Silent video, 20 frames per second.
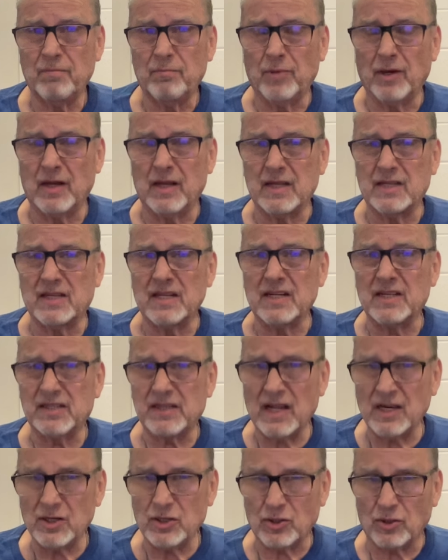but it's
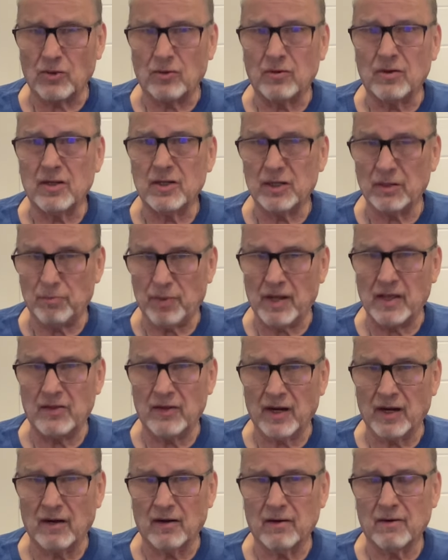essential to be
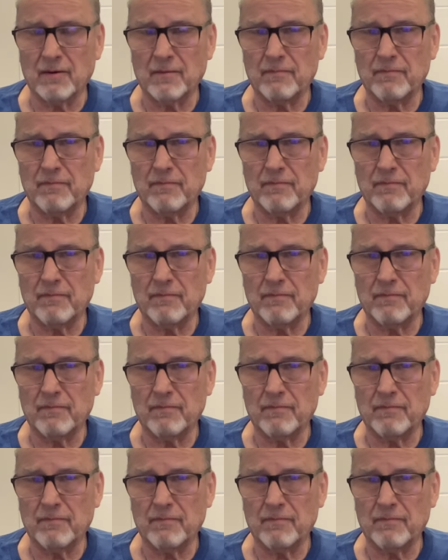there.